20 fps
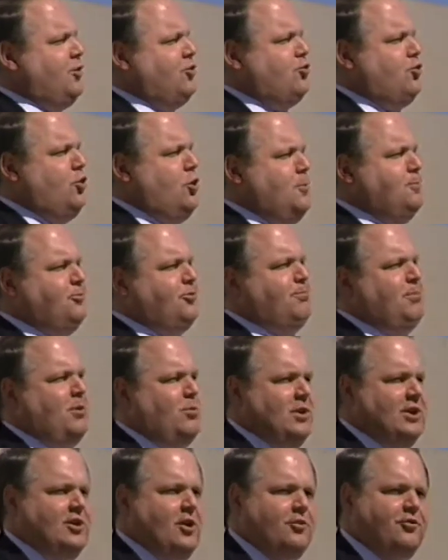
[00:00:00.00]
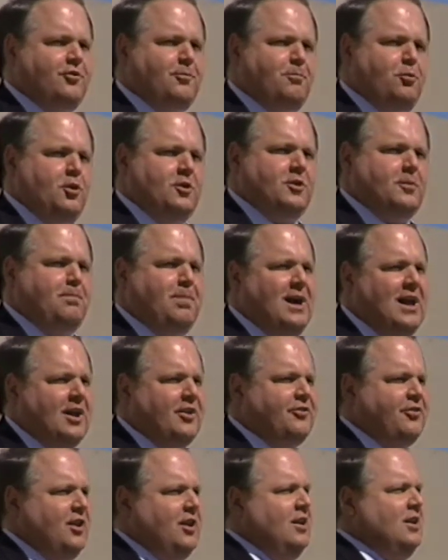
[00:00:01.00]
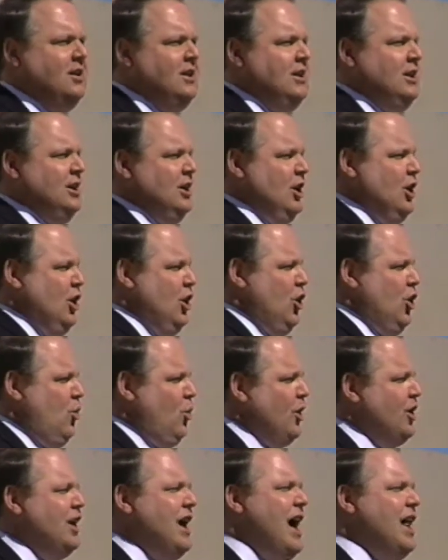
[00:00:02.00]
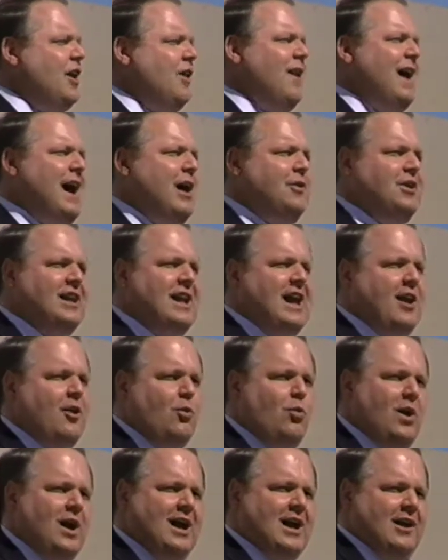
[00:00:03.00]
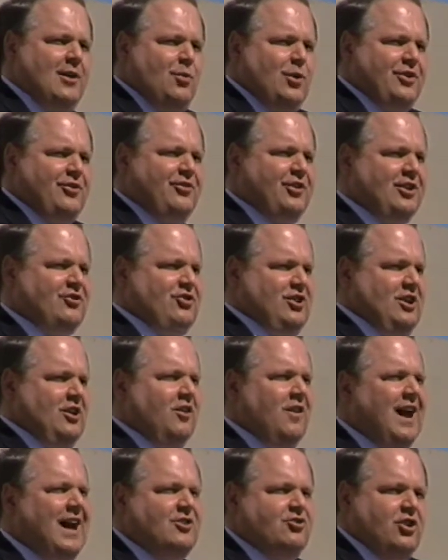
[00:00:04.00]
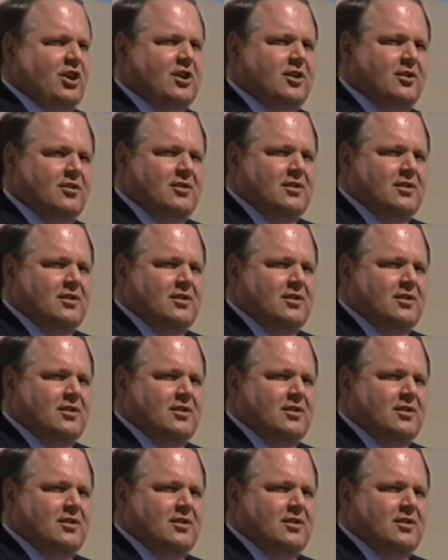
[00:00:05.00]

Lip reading: the troops, but we don't support the policy, were not allowed to get away with such illogic.